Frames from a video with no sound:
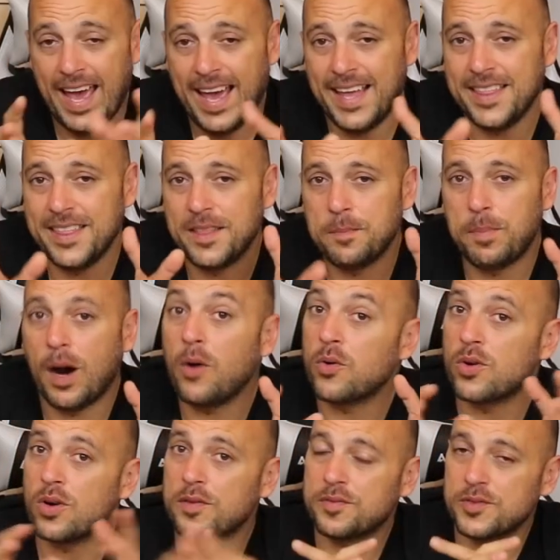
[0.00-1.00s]
And the
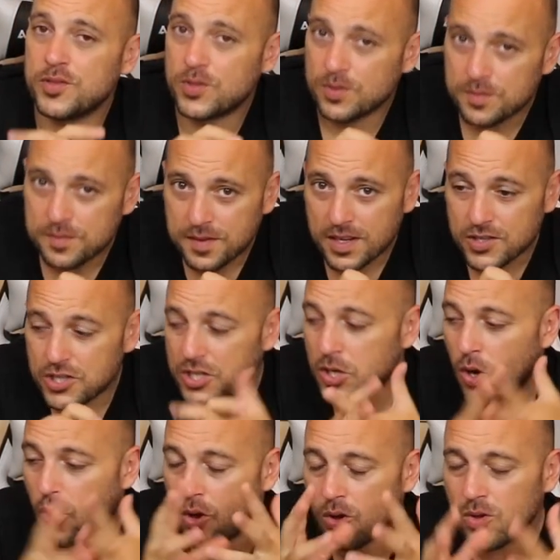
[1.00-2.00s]
power off resume
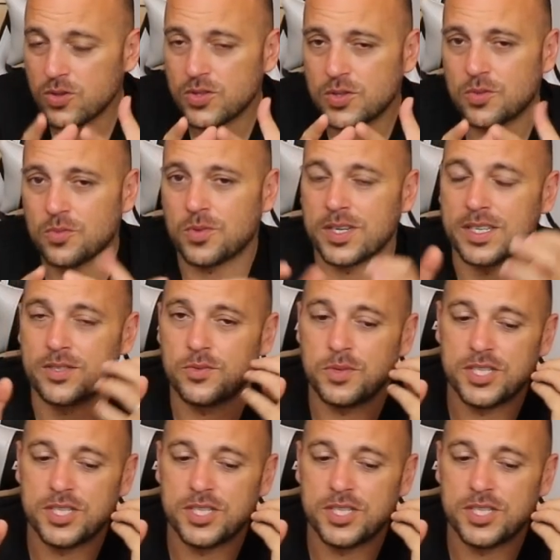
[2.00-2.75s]
function also works,